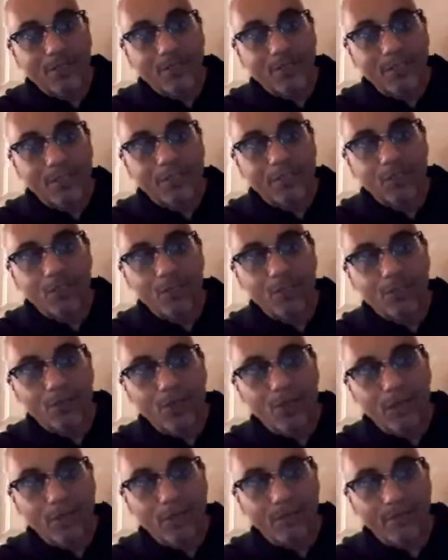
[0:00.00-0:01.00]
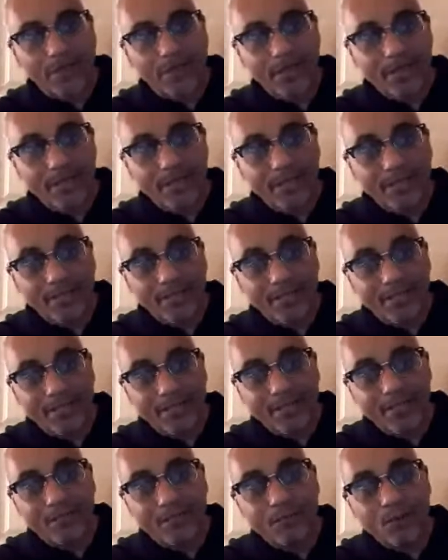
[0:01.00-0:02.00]
that you were going to pay
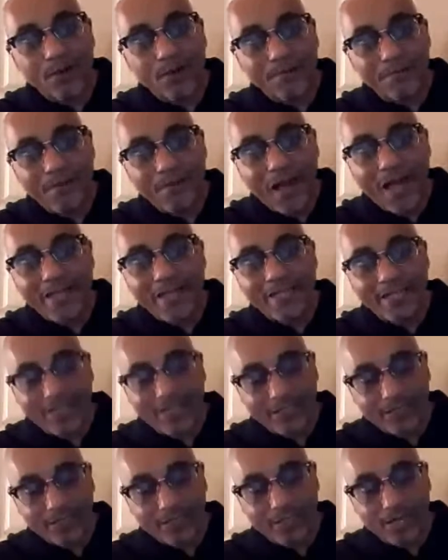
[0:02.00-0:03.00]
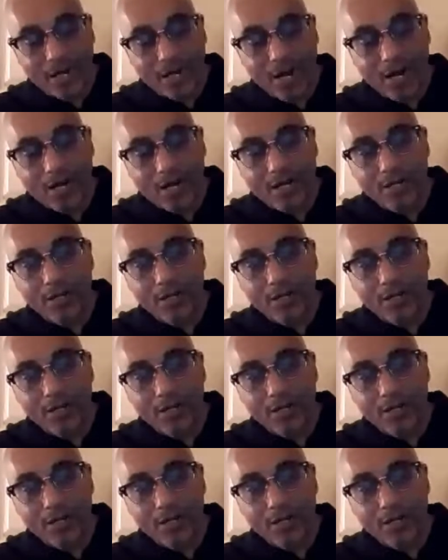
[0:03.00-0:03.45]
if you had financed the car.